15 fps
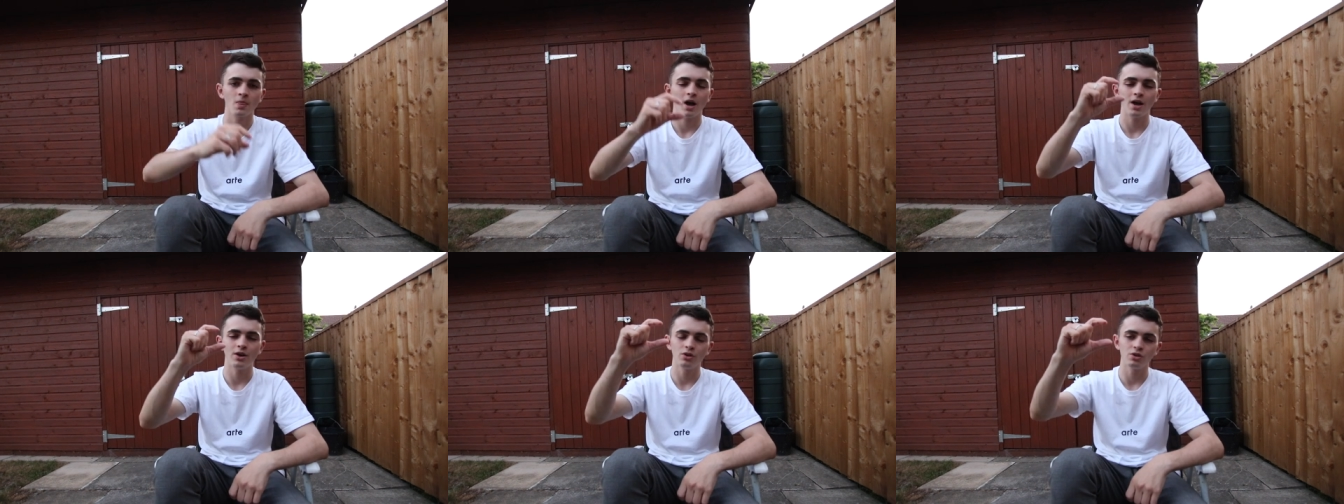
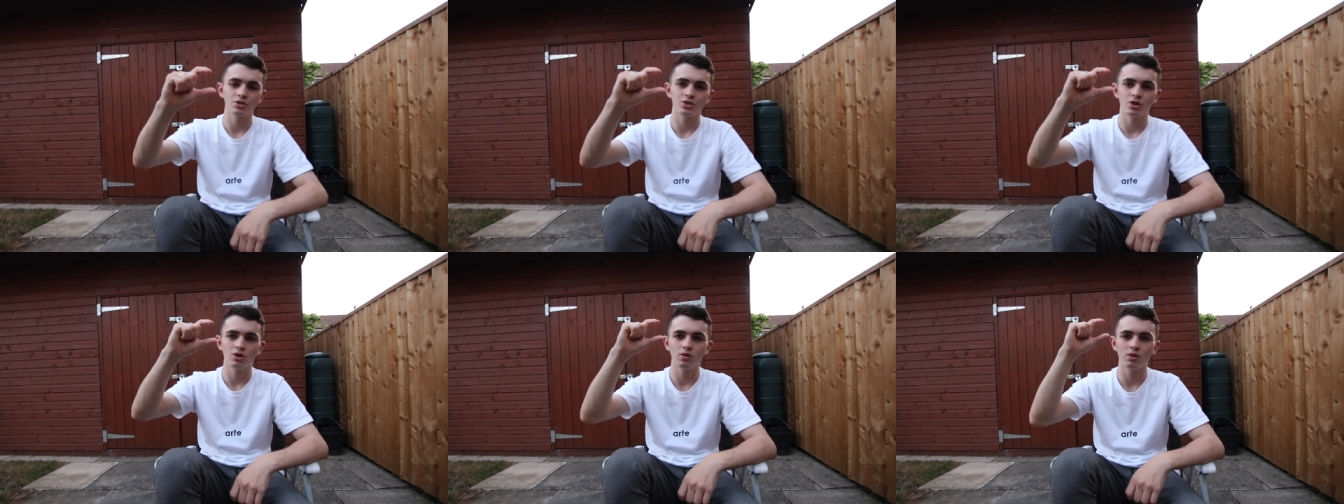And
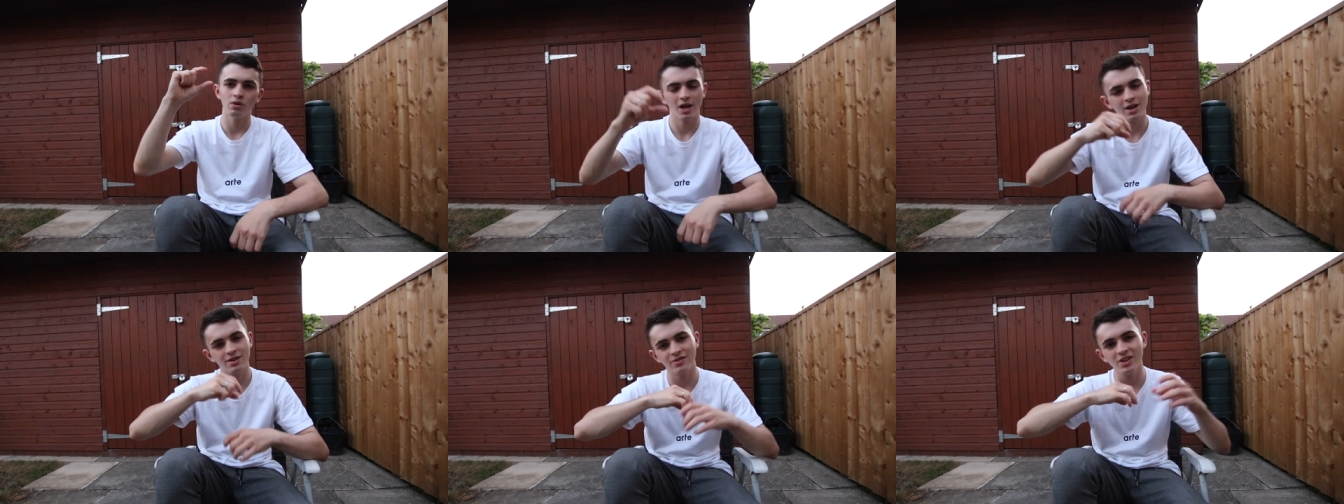also,
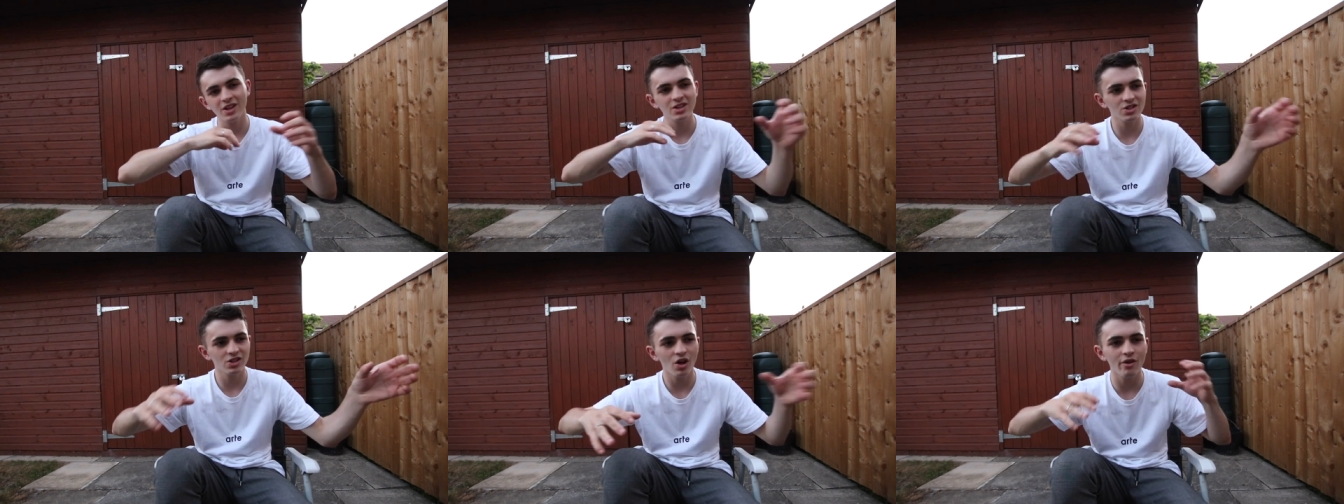I feel like
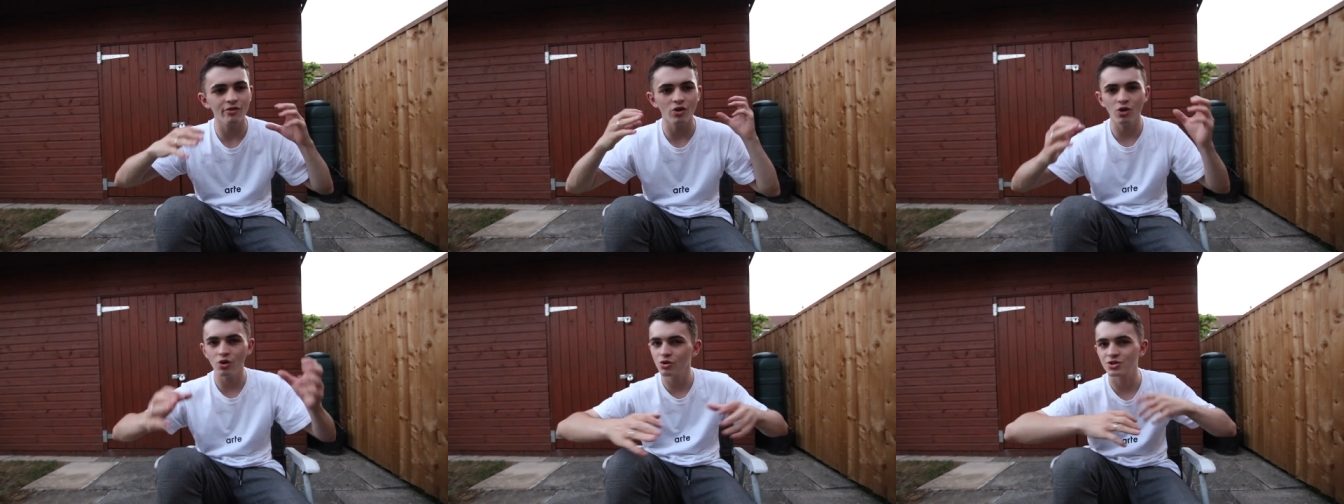there's a lot
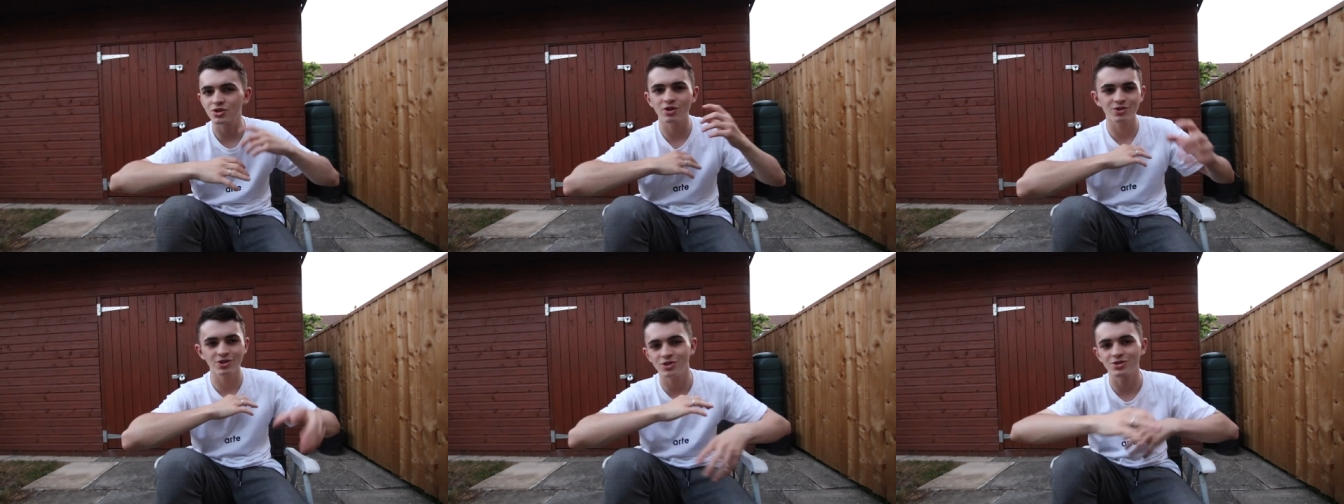of
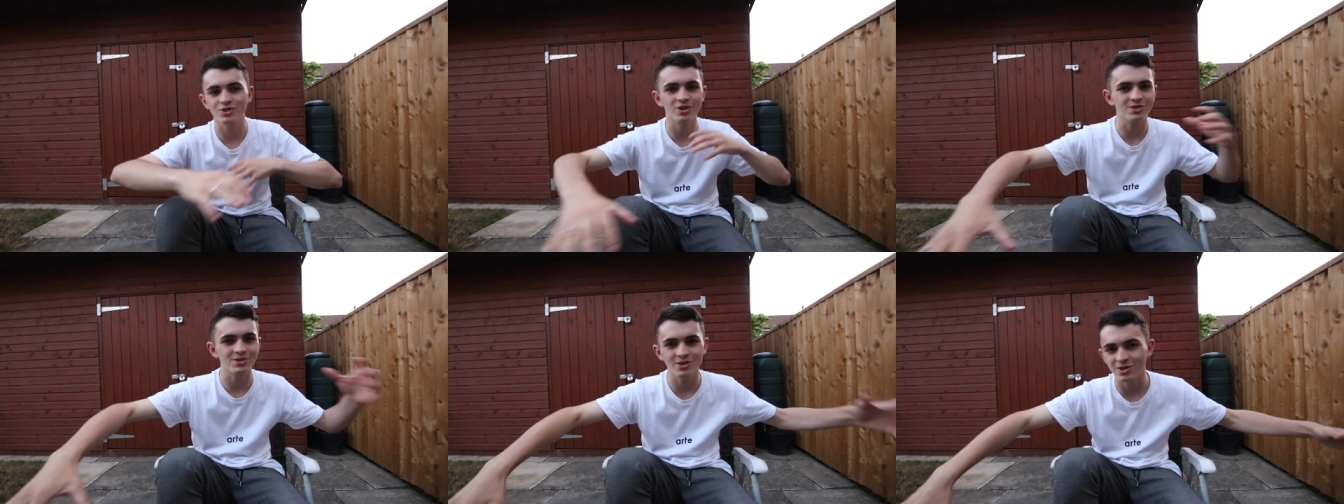
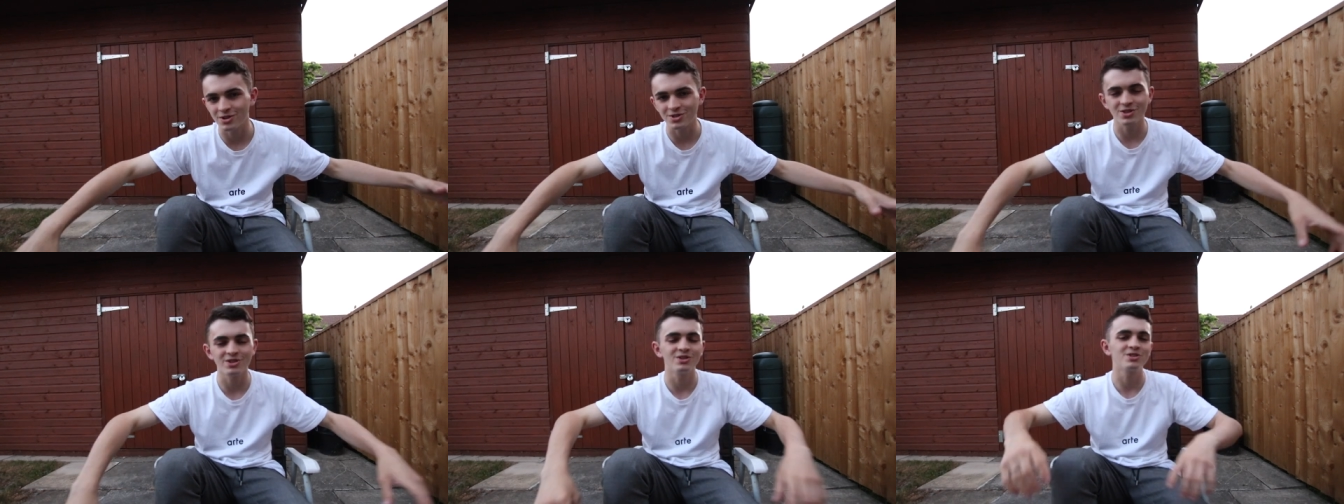
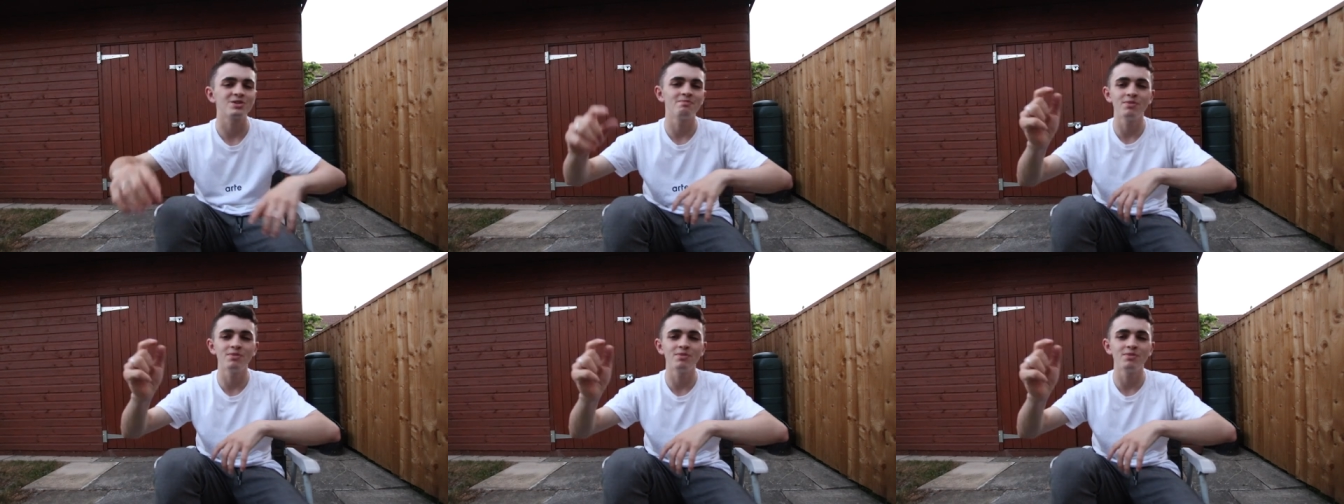alsos.